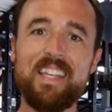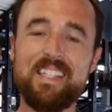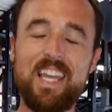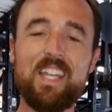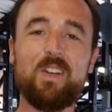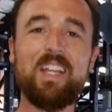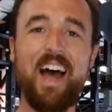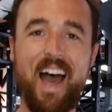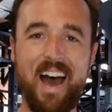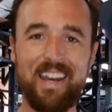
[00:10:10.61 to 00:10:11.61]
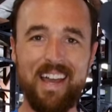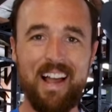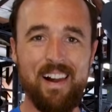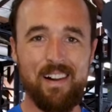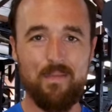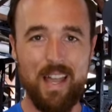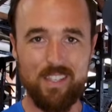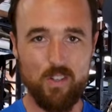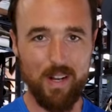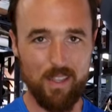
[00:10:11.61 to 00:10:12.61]
continue to add
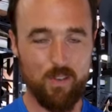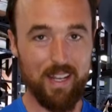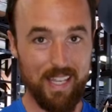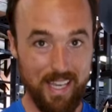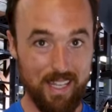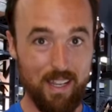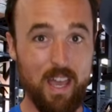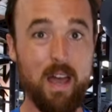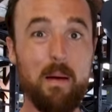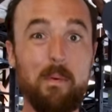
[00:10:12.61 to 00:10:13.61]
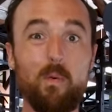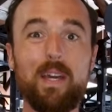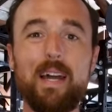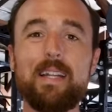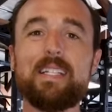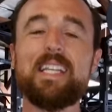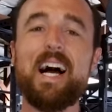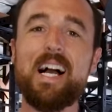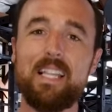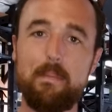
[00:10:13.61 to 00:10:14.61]
that strength training in, but we got to
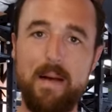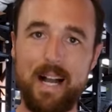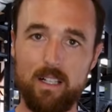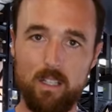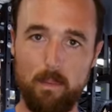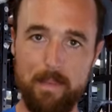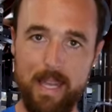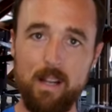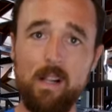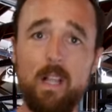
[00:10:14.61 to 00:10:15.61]
dial it back a little bit.